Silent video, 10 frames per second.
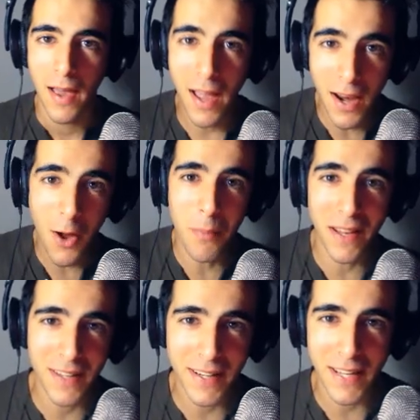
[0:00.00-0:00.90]
Hello, my
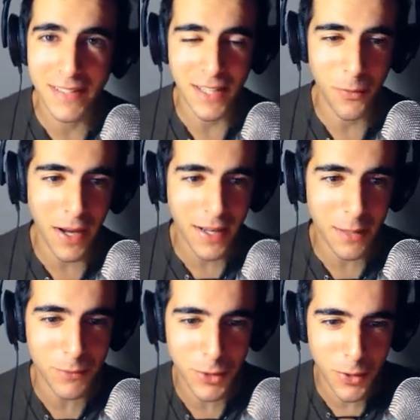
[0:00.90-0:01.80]
little geeks, and
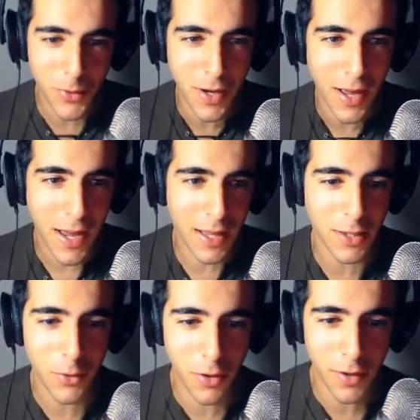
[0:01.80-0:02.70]
welcome to
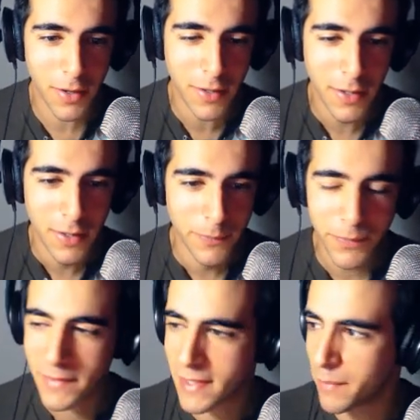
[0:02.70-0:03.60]
Eleanor
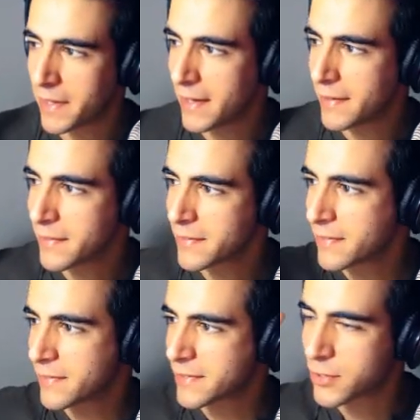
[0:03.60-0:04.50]
something
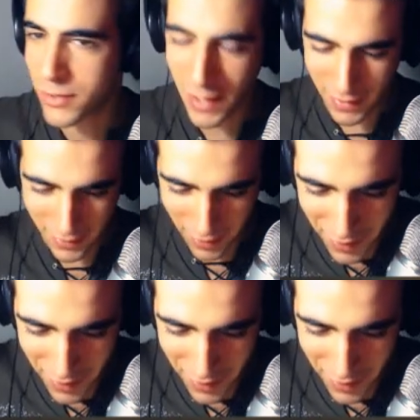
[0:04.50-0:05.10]
trailer.